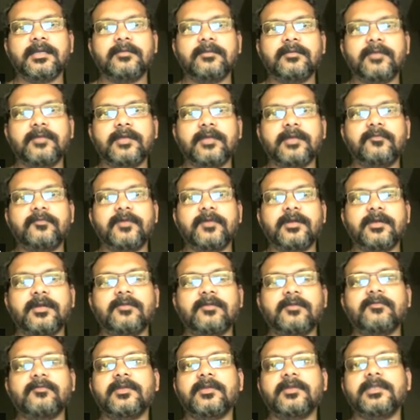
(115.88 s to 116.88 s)
we can
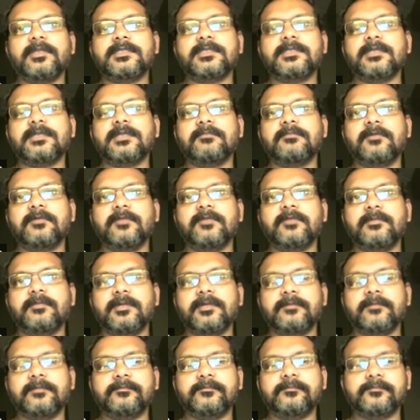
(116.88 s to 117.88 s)
figure out what this number will
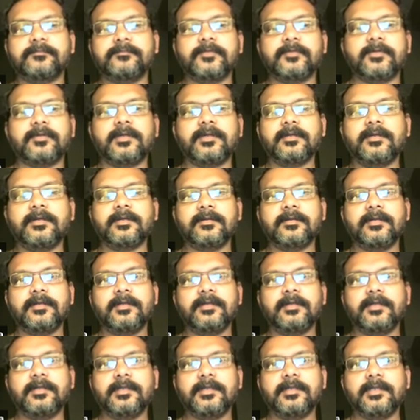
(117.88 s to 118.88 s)
be. Okay,
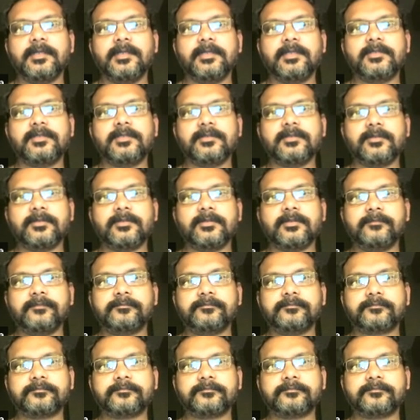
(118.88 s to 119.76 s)
so